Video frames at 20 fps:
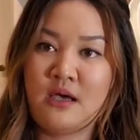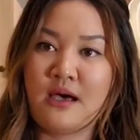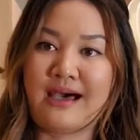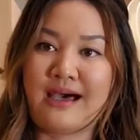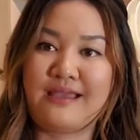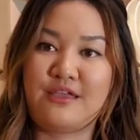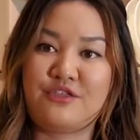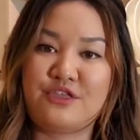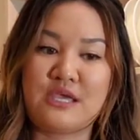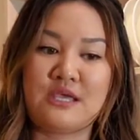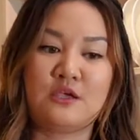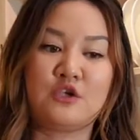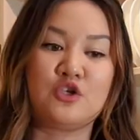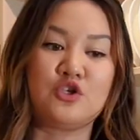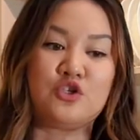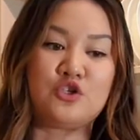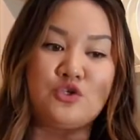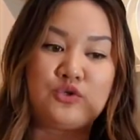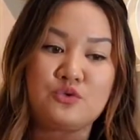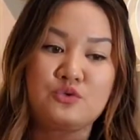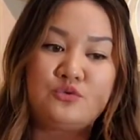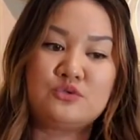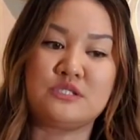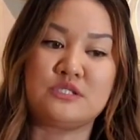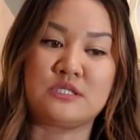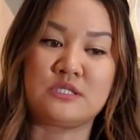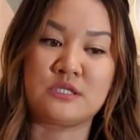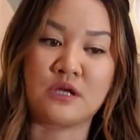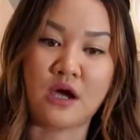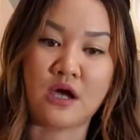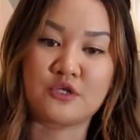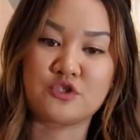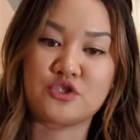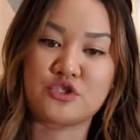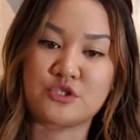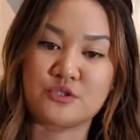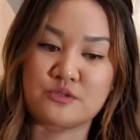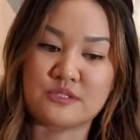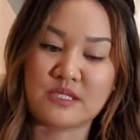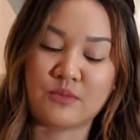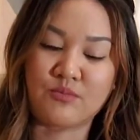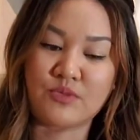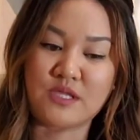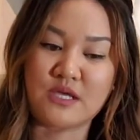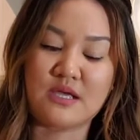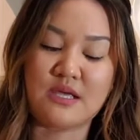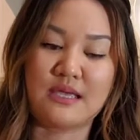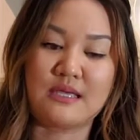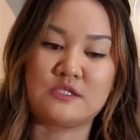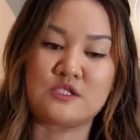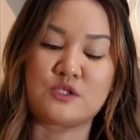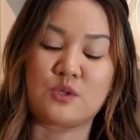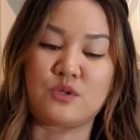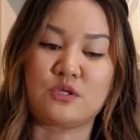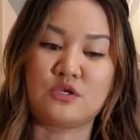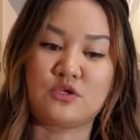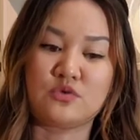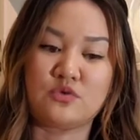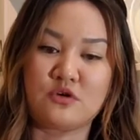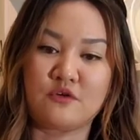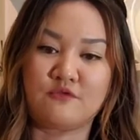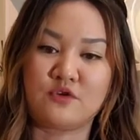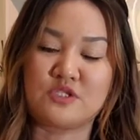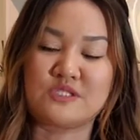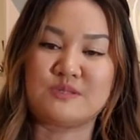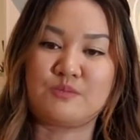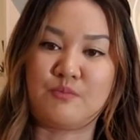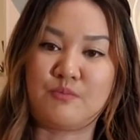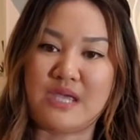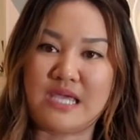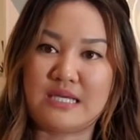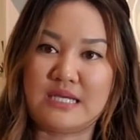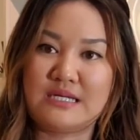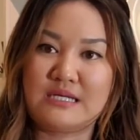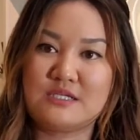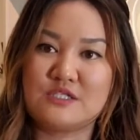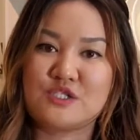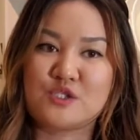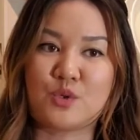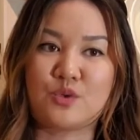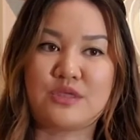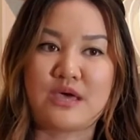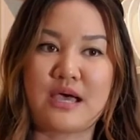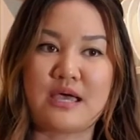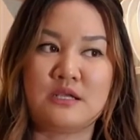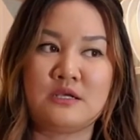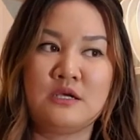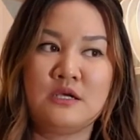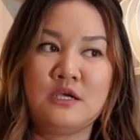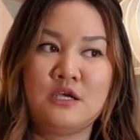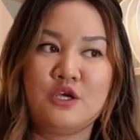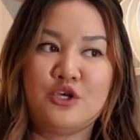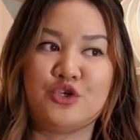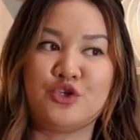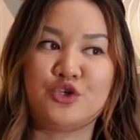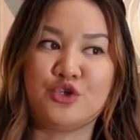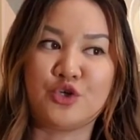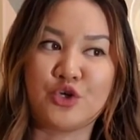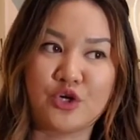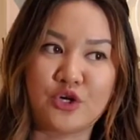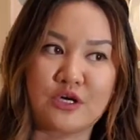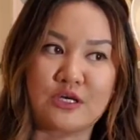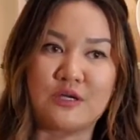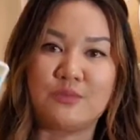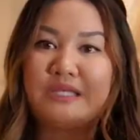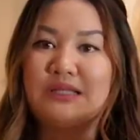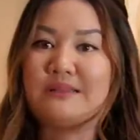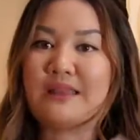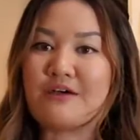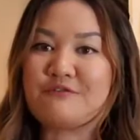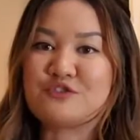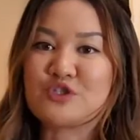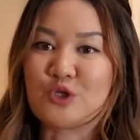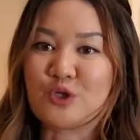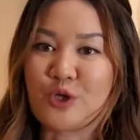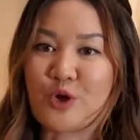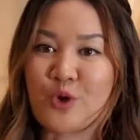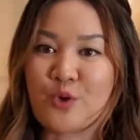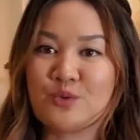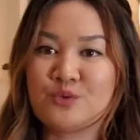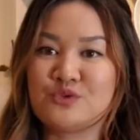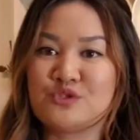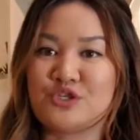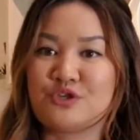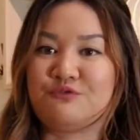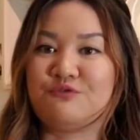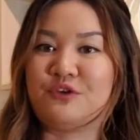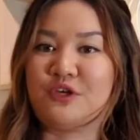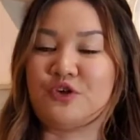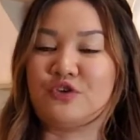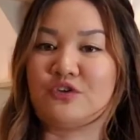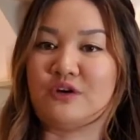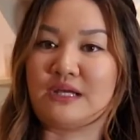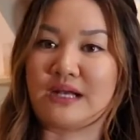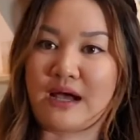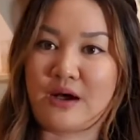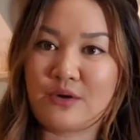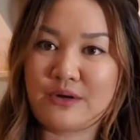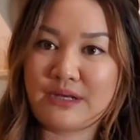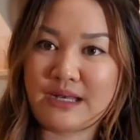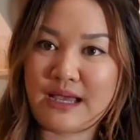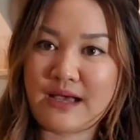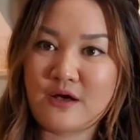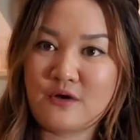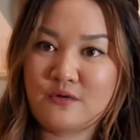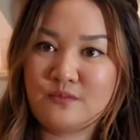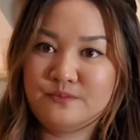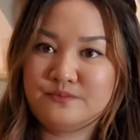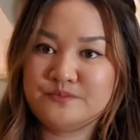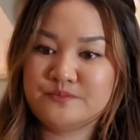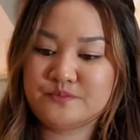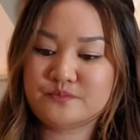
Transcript: I think you did not choose something, and so the universe made it so that you're going to be left alone to figure it out now.